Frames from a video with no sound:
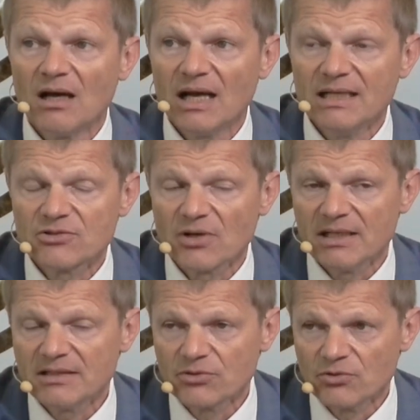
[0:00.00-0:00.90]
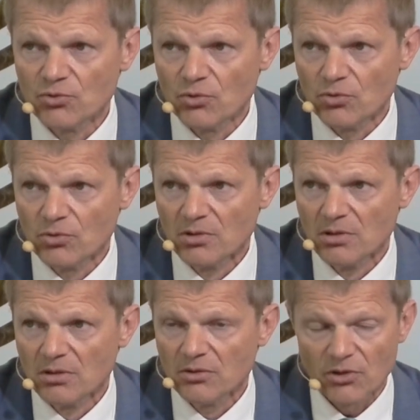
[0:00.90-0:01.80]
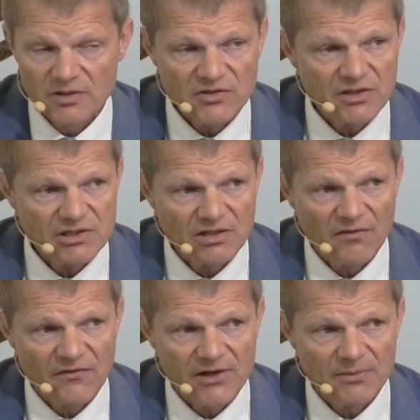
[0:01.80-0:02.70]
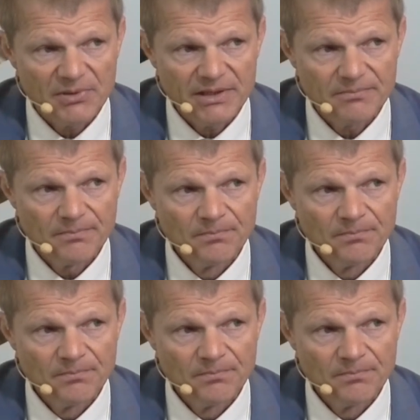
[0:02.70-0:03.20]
I try to do non-surgical therapy,